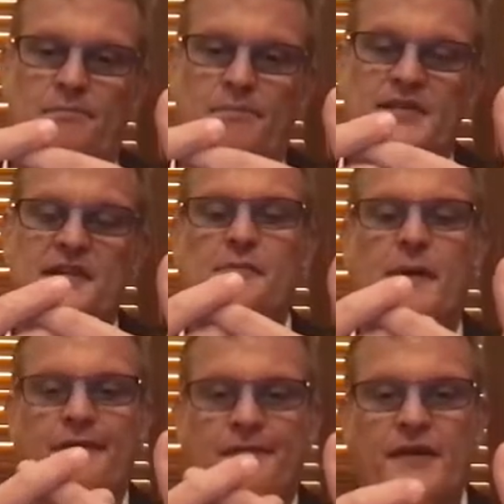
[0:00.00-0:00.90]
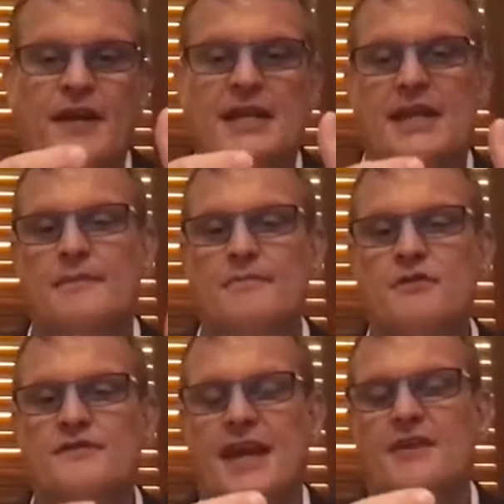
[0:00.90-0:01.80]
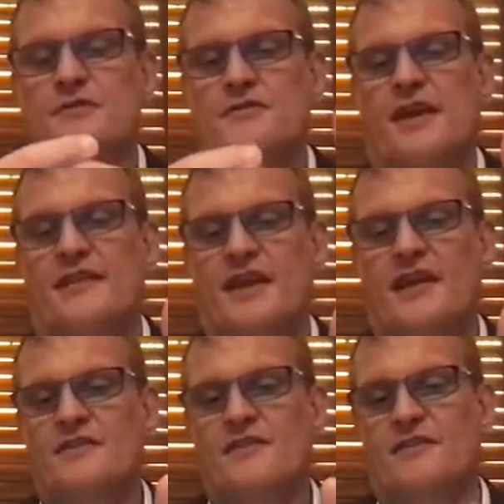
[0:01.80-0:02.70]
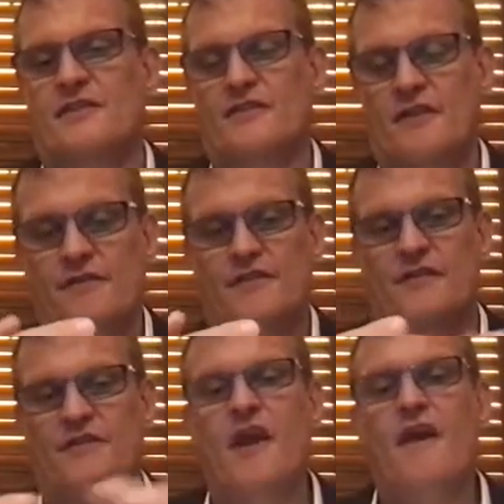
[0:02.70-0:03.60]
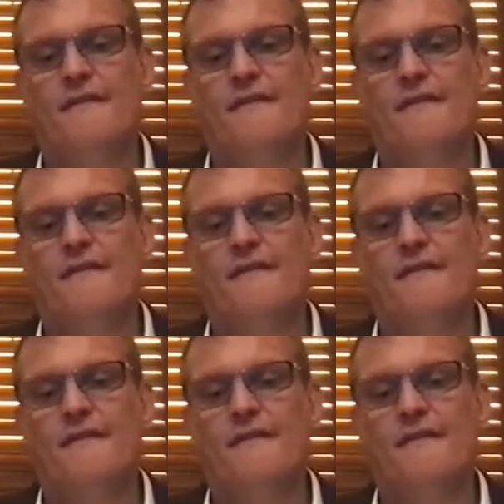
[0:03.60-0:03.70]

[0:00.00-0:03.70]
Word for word: participate freely and move data and transactions and services